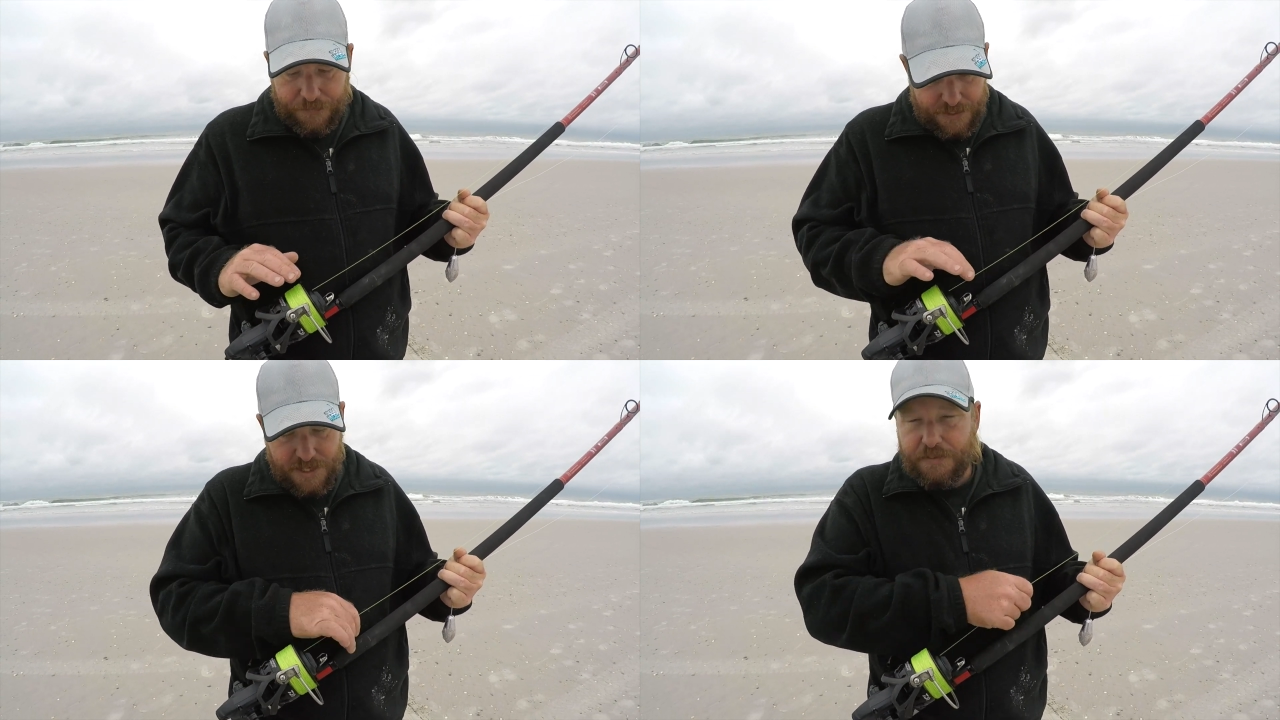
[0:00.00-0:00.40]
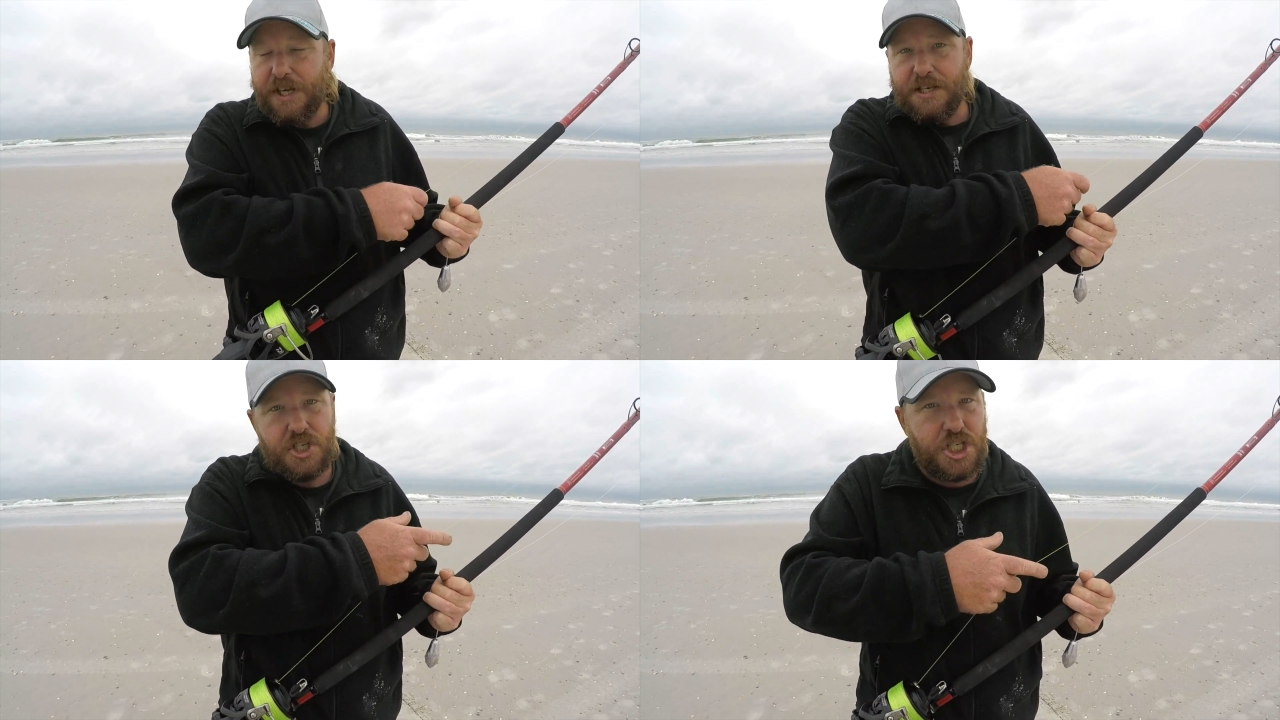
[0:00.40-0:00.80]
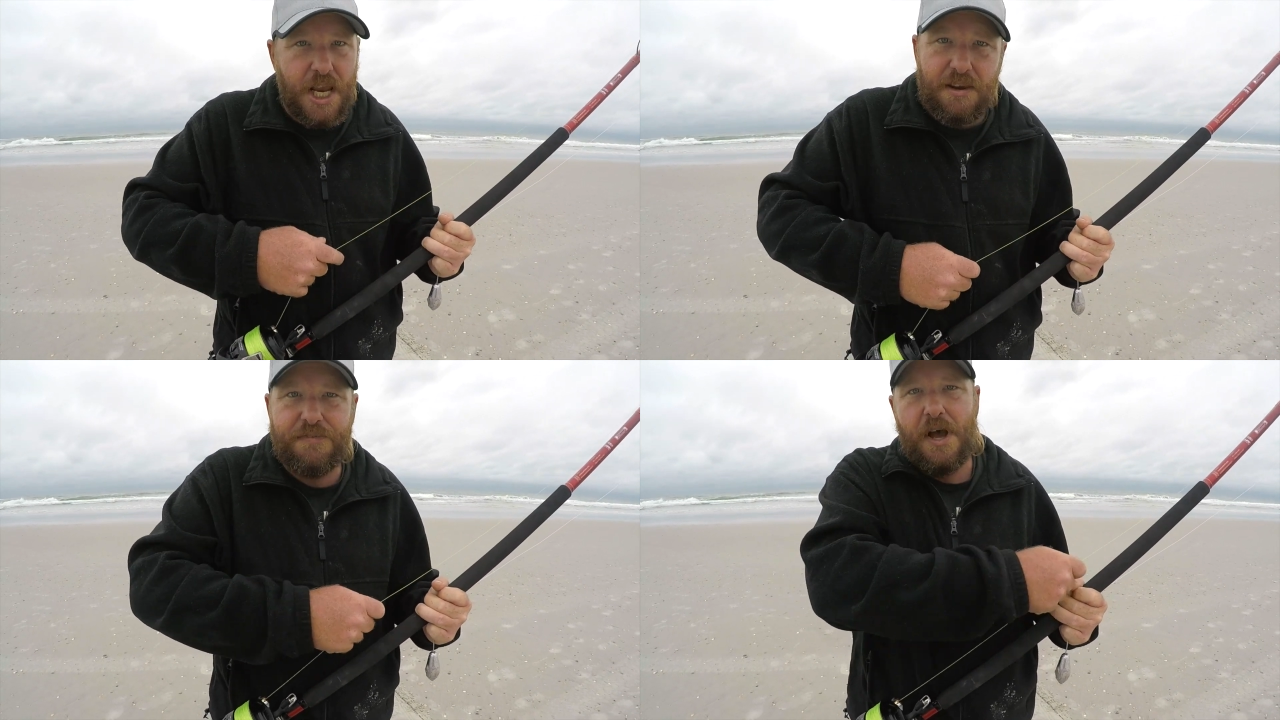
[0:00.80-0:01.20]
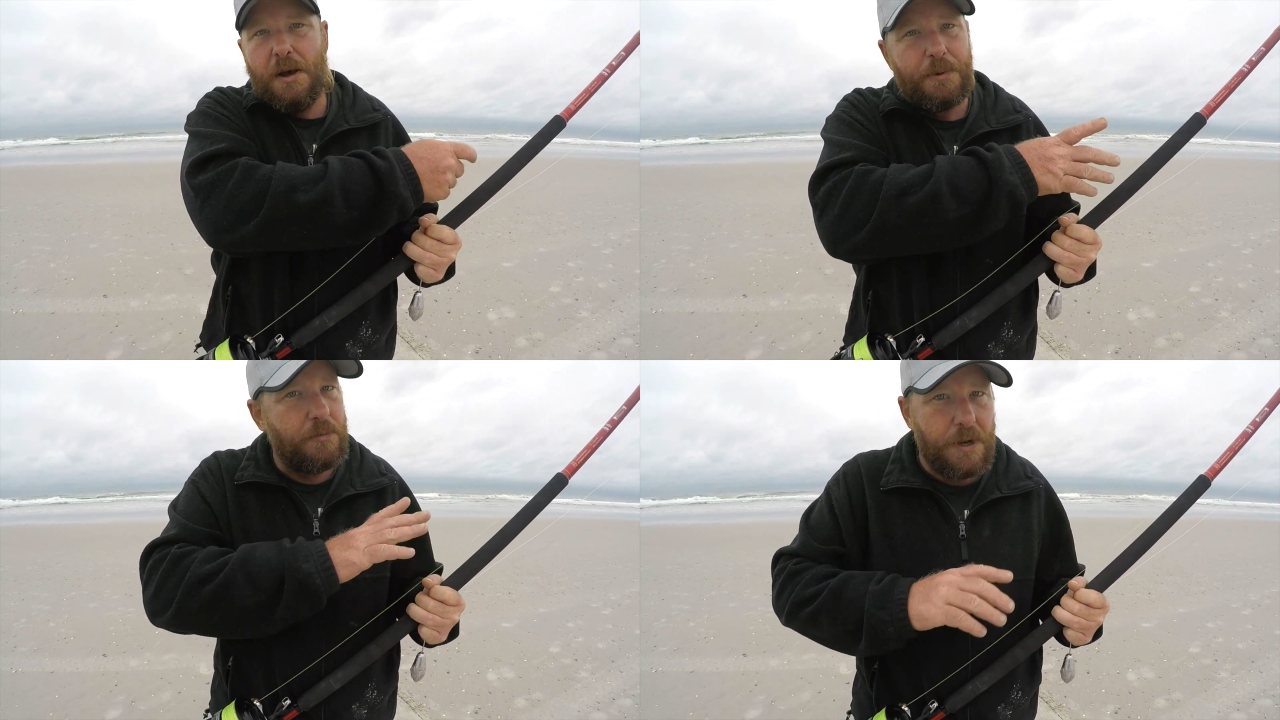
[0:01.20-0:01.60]
this ever gets chafed
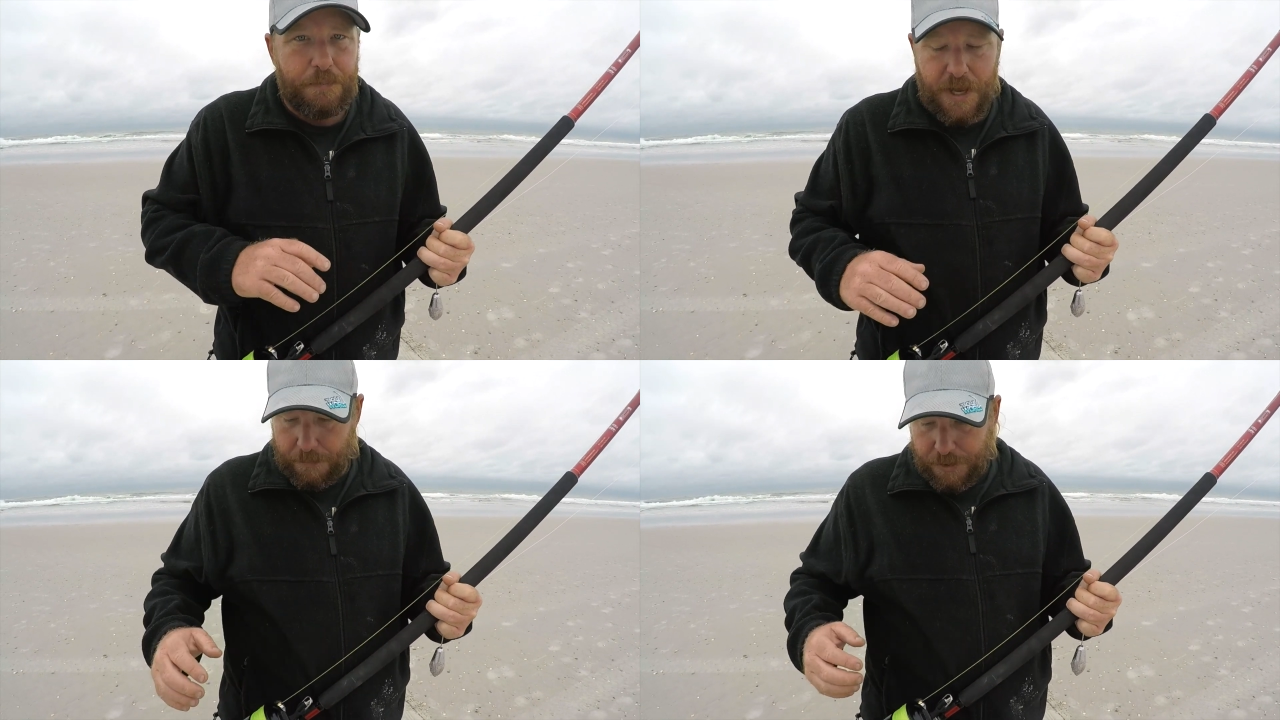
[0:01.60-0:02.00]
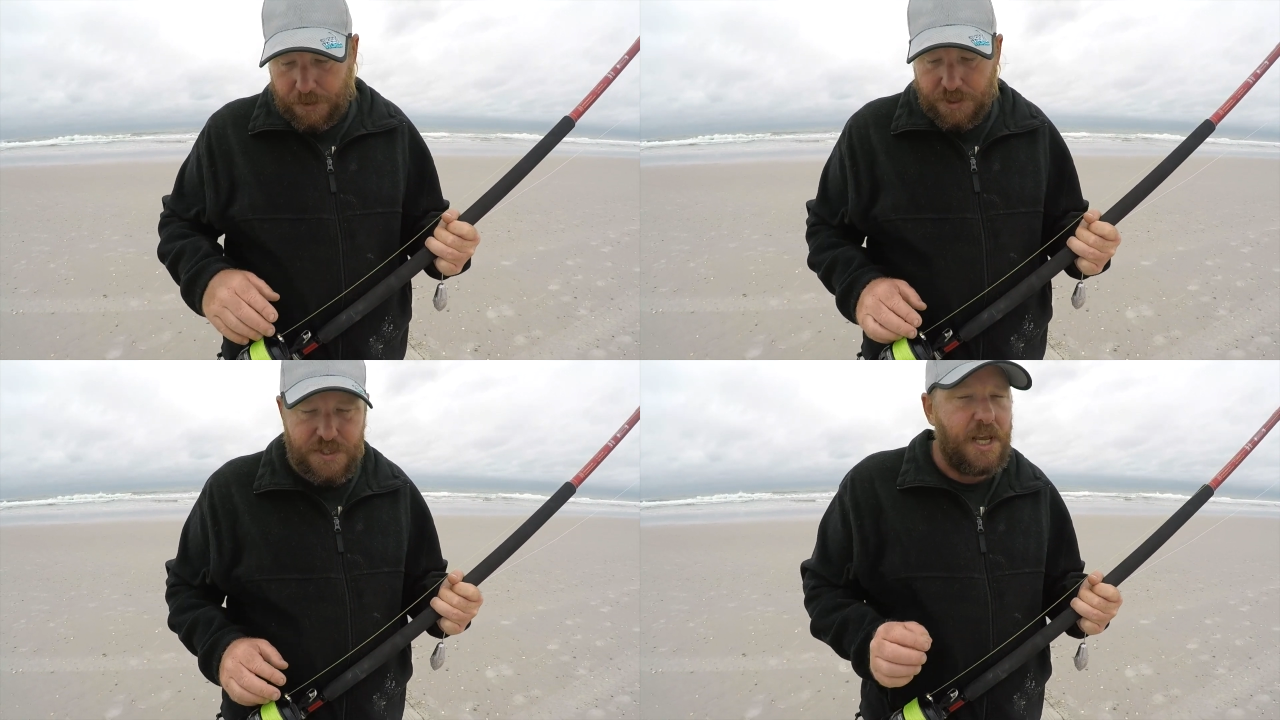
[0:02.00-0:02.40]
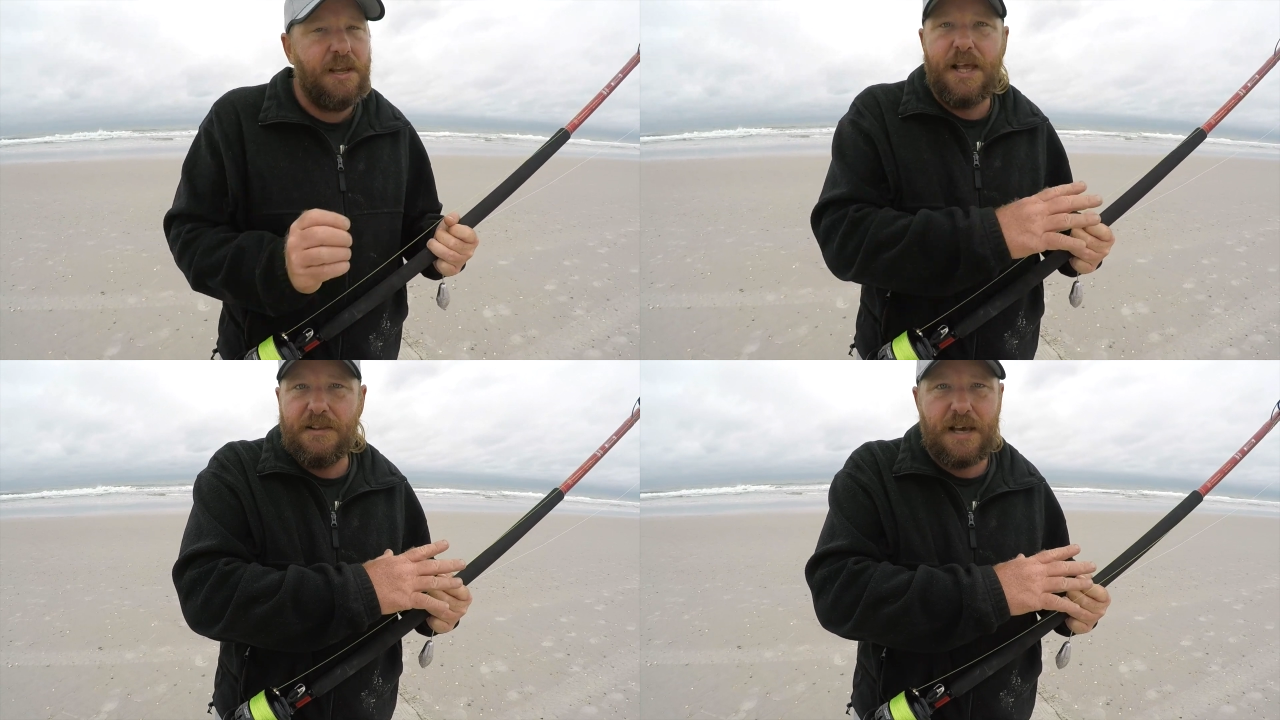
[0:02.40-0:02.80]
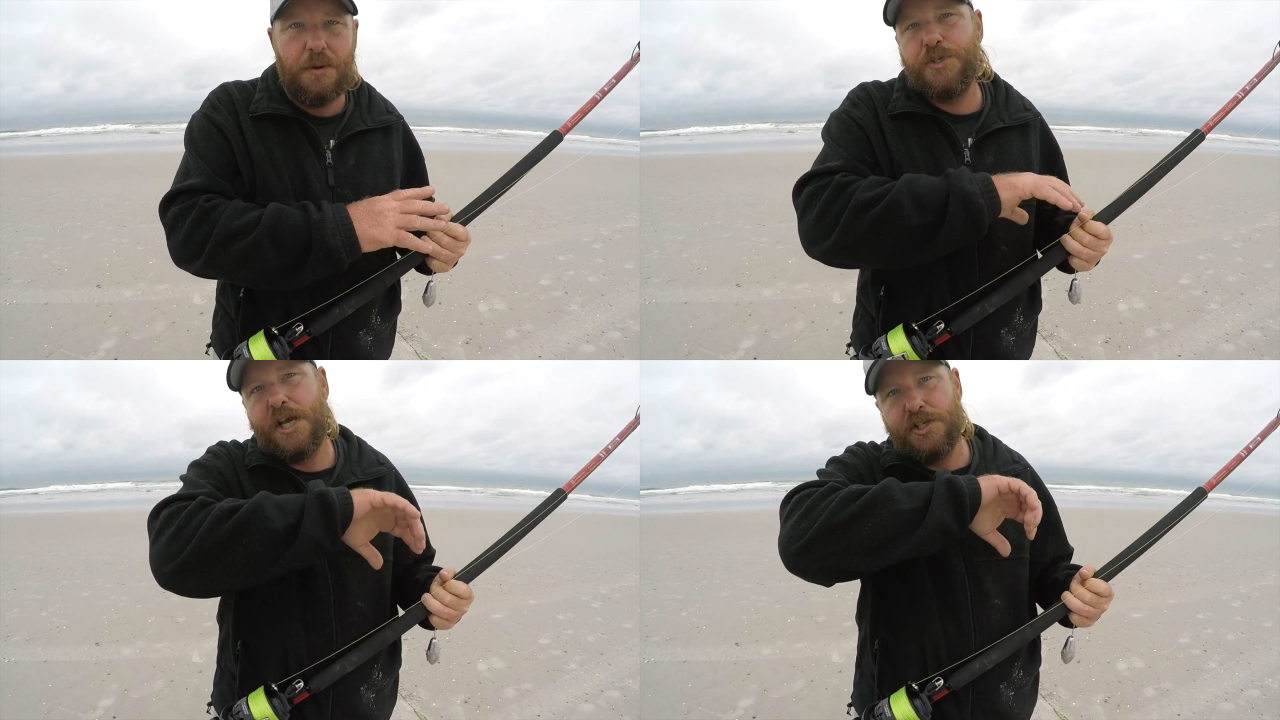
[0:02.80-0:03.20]
up or ripped up, you can just take that
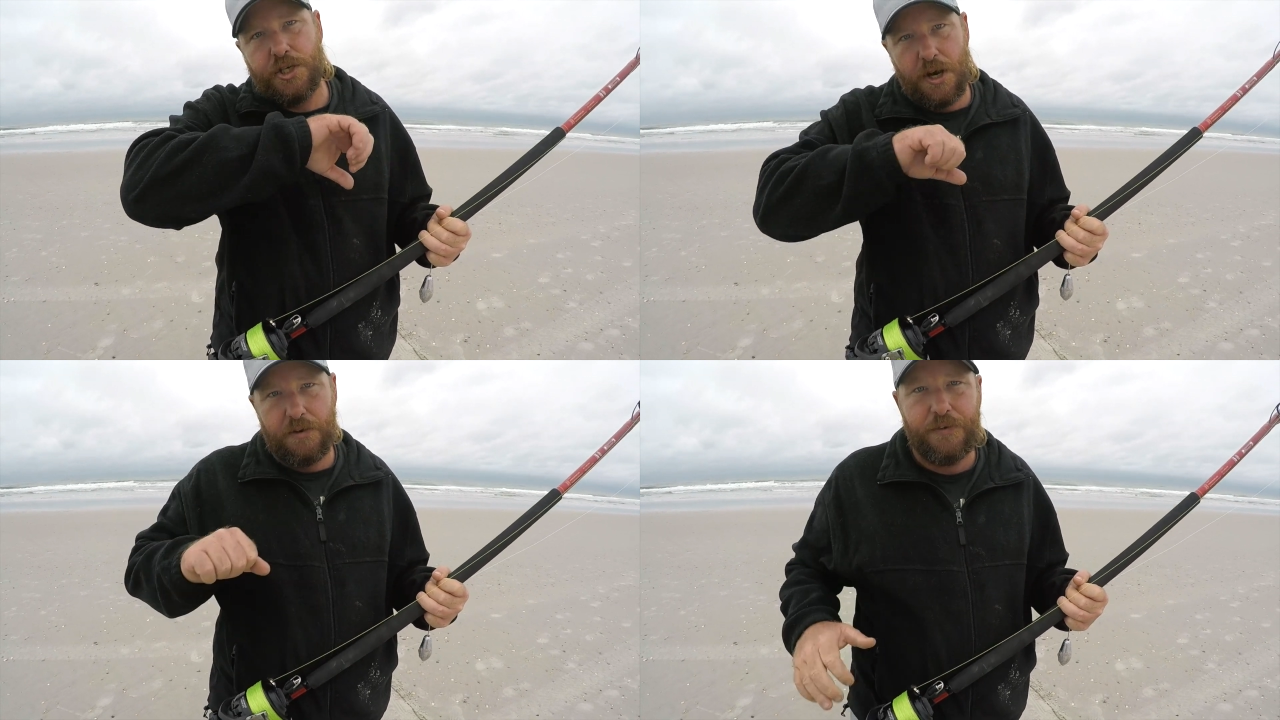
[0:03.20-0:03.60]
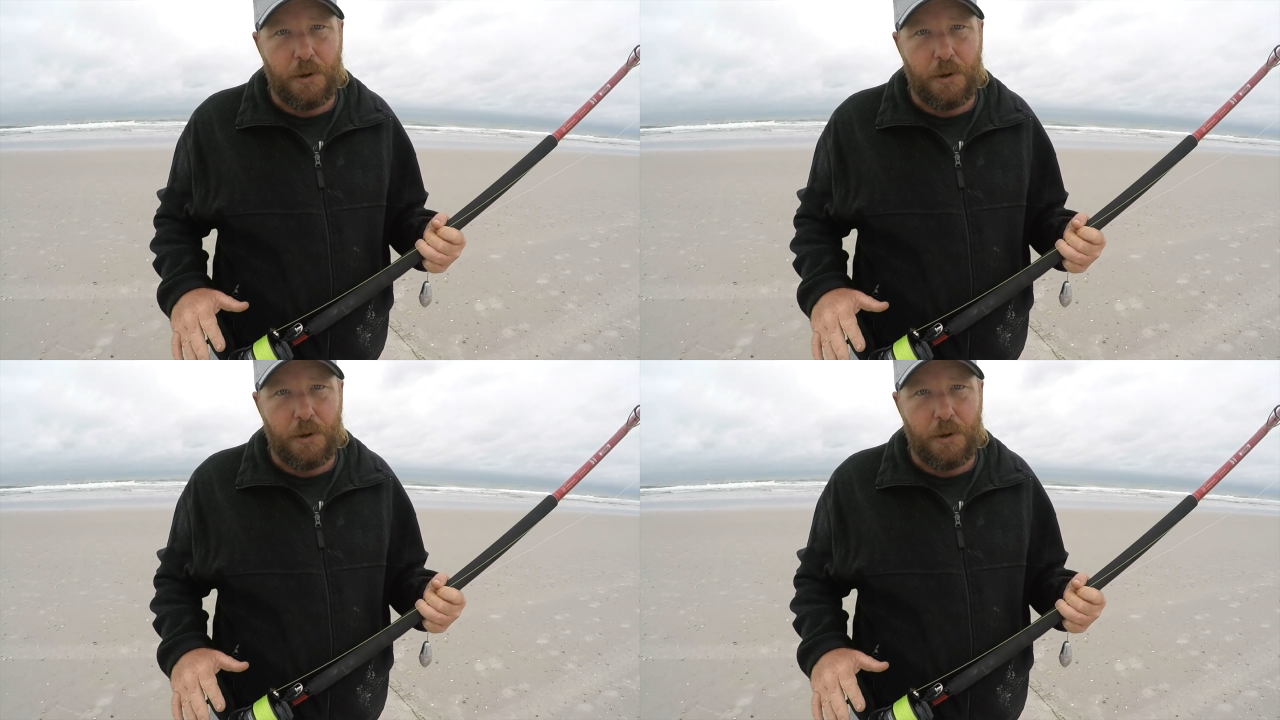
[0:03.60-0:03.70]
top section off.